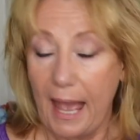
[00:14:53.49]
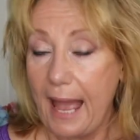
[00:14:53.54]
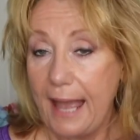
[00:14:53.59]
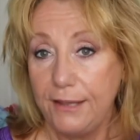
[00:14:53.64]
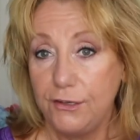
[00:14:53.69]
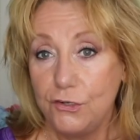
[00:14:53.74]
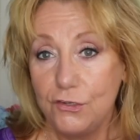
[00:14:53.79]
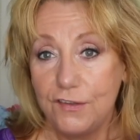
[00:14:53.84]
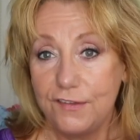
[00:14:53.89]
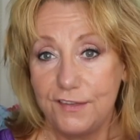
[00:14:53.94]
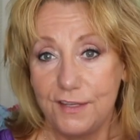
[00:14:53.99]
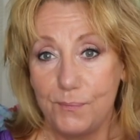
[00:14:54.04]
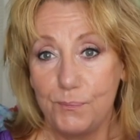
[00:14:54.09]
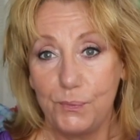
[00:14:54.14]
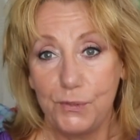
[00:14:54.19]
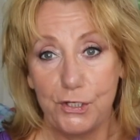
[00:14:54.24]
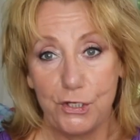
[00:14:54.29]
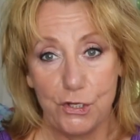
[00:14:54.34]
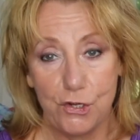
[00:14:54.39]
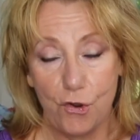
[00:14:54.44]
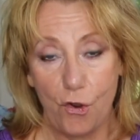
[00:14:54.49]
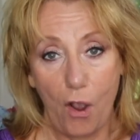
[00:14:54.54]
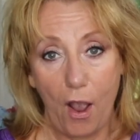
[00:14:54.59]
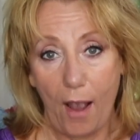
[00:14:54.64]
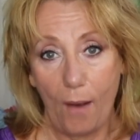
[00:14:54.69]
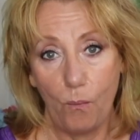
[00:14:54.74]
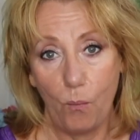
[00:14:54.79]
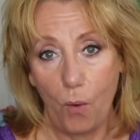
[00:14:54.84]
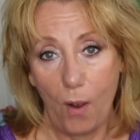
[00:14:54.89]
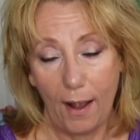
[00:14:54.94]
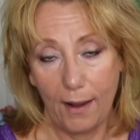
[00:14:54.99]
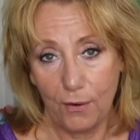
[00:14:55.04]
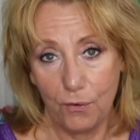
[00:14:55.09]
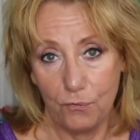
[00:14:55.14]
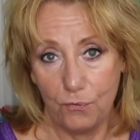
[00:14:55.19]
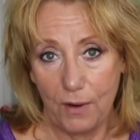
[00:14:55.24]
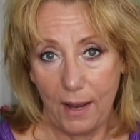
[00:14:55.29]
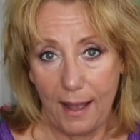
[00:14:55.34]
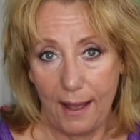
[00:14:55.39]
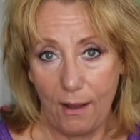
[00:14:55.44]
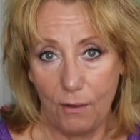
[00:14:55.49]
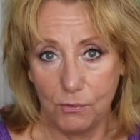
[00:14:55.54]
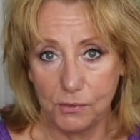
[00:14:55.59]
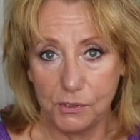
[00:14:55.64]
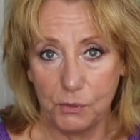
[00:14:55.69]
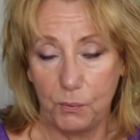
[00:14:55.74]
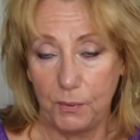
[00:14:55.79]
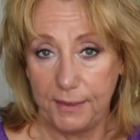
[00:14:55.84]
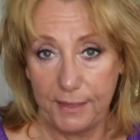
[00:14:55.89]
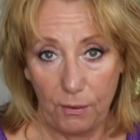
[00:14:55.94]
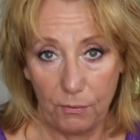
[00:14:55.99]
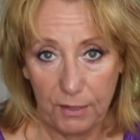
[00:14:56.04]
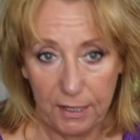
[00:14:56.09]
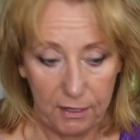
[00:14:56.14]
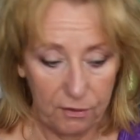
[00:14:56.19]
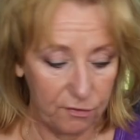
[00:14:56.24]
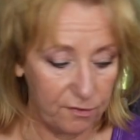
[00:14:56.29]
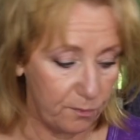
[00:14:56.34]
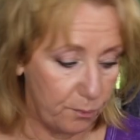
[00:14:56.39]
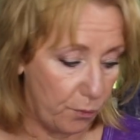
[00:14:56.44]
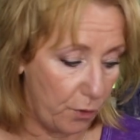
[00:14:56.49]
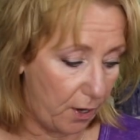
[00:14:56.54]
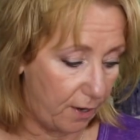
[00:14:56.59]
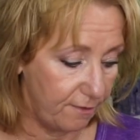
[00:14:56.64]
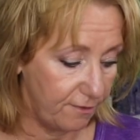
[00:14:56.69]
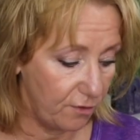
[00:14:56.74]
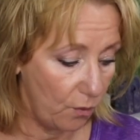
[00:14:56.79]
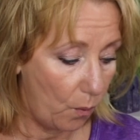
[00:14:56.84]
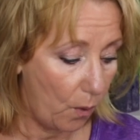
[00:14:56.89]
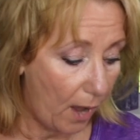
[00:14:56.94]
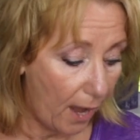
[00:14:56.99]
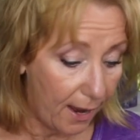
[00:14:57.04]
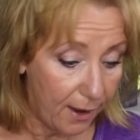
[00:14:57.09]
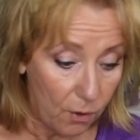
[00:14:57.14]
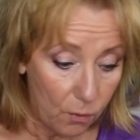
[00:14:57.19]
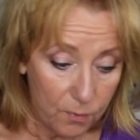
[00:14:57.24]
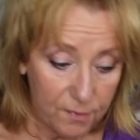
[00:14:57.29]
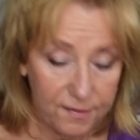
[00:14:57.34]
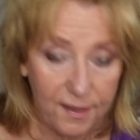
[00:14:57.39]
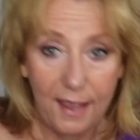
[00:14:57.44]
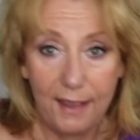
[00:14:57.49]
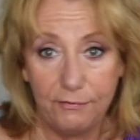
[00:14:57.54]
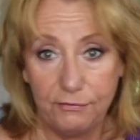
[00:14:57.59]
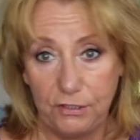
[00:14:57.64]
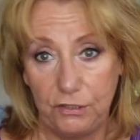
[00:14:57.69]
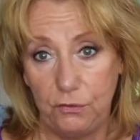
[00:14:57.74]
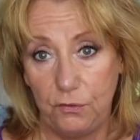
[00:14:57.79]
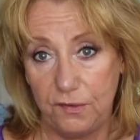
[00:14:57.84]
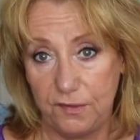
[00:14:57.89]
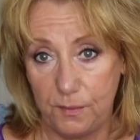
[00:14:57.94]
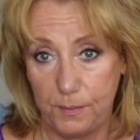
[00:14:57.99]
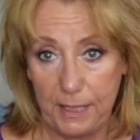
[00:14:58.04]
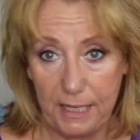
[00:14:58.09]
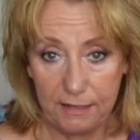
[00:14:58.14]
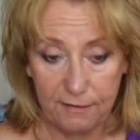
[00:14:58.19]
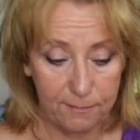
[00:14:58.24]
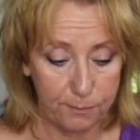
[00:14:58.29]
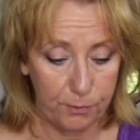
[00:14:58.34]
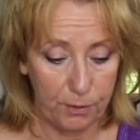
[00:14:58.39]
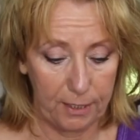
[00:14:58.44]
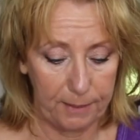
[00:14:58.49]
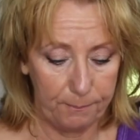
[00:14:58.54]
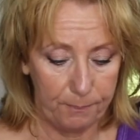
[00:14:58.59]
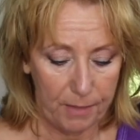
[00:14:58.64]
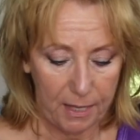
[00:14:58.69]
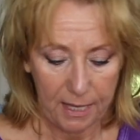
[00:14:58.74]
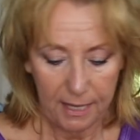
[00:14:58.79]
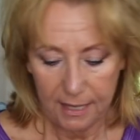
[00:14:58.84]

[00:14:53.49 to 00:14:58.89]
I could simply not walk around without hairspray, so I always have to use some hairspray.